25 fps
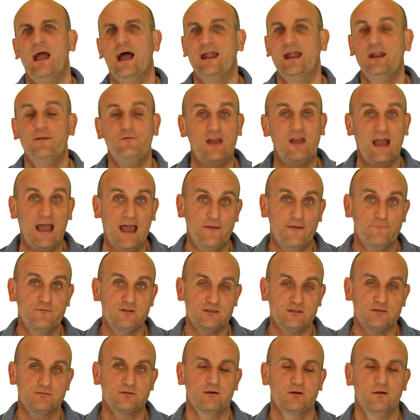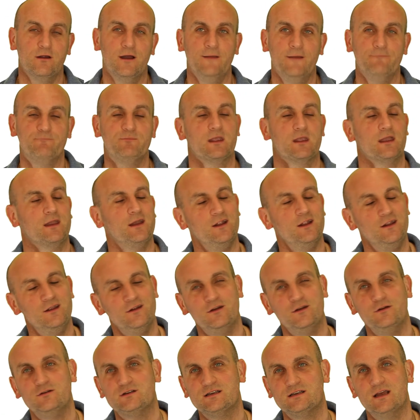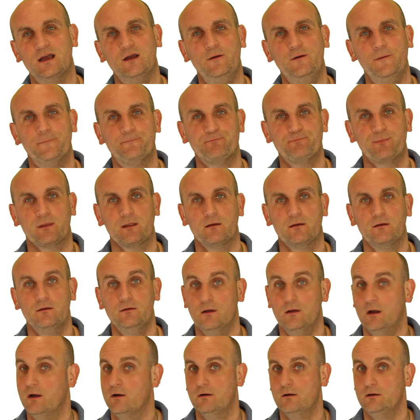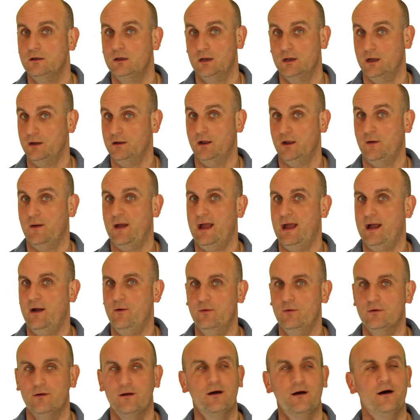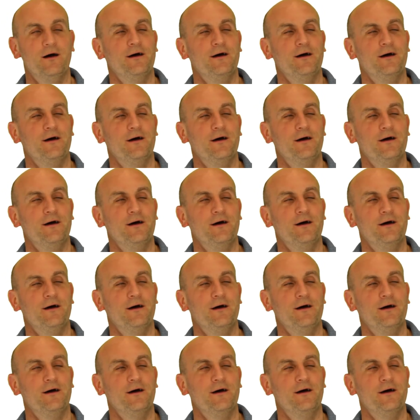And if you haven't subscribed, can you do so? Oh, you don't know how?